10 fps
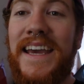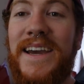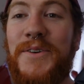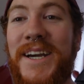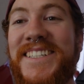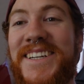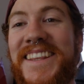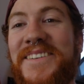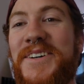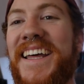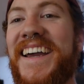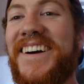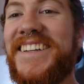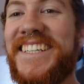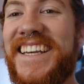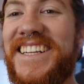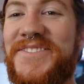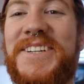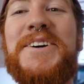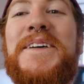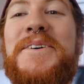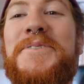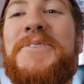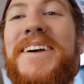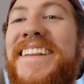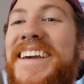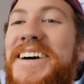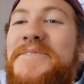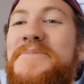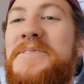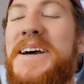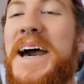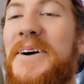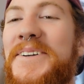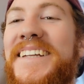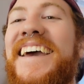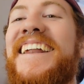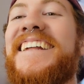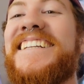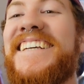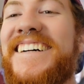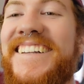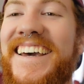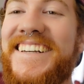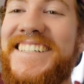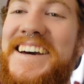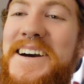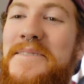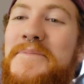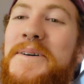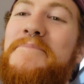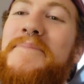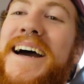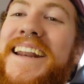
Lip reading: If you guys could leave a like on today's video, that would greatly help me out. And until next time, my